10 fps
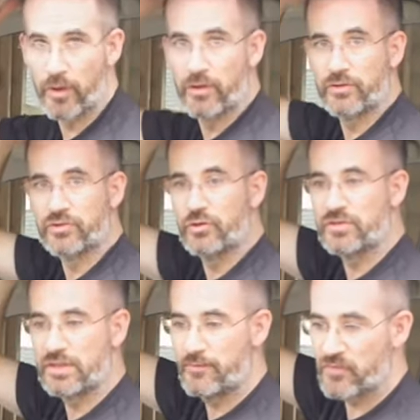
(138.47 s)
So you
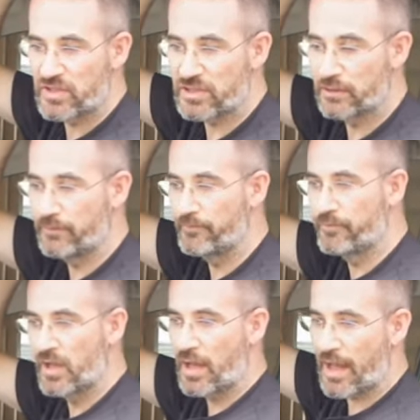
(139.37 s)
see, here,
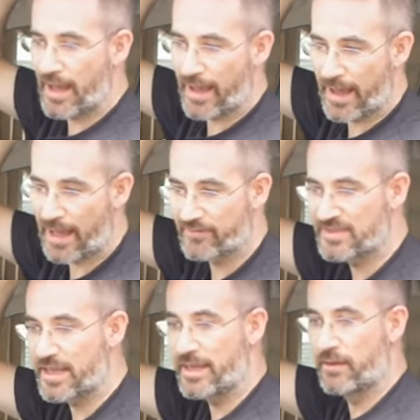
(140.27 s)
I have,
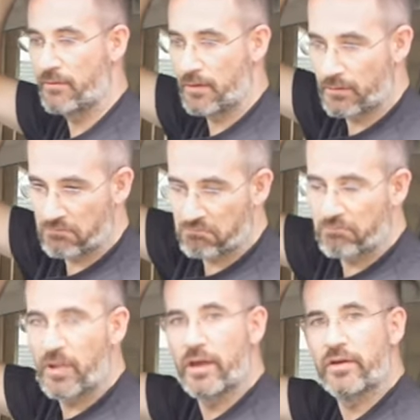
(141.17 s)
say,
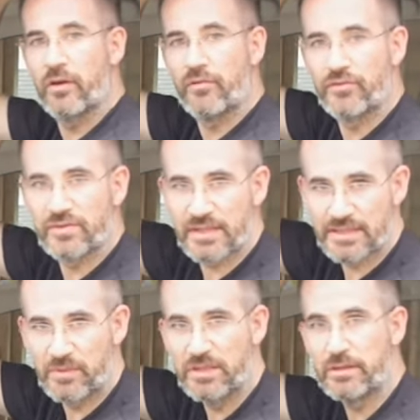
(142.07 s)
a few
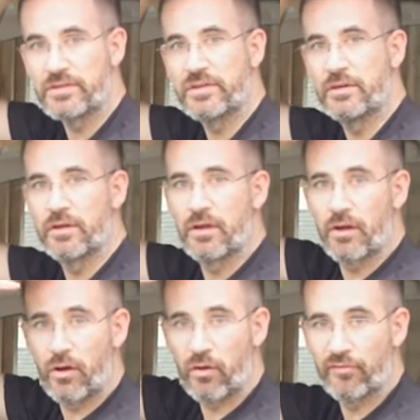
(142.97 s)
centimeters
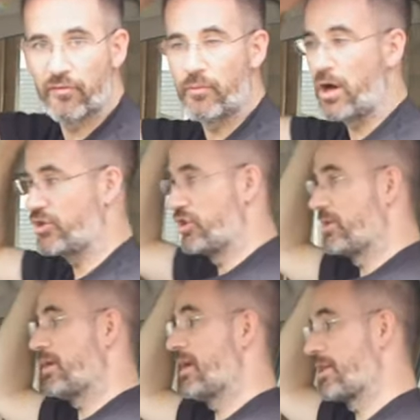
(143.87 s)
of
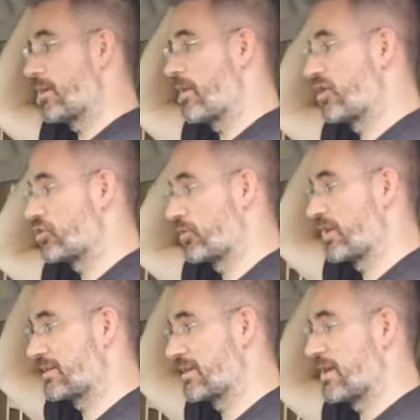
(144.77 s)
margin, and I make sure
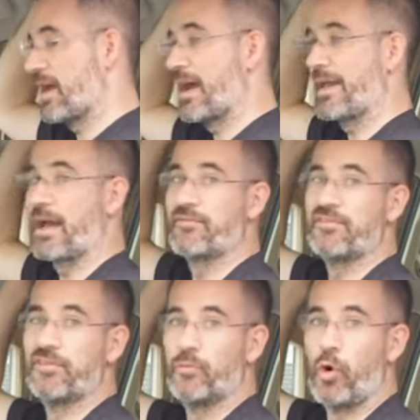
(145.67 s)
that I have
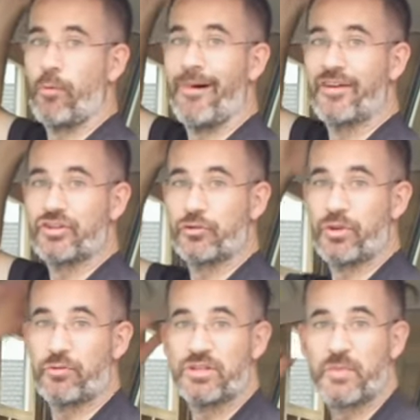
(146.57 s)
even more margin
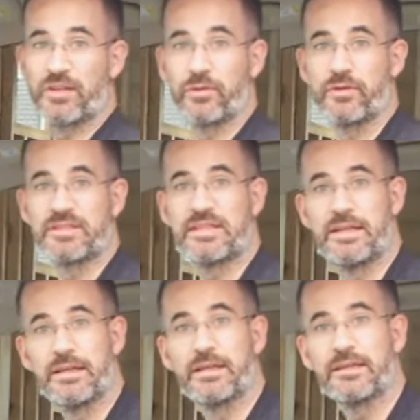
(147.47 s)
with respect to the
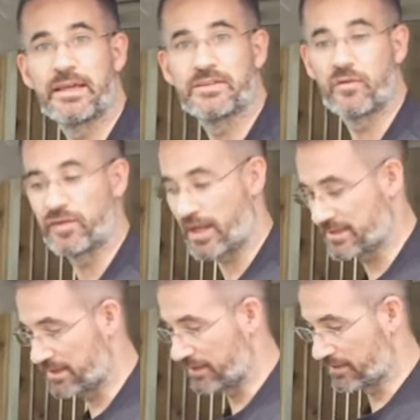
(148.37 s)
ceiling in case of an
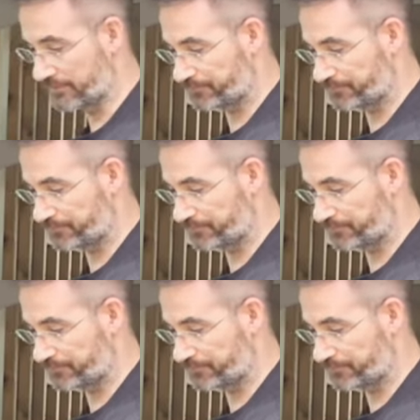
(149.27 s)
accident.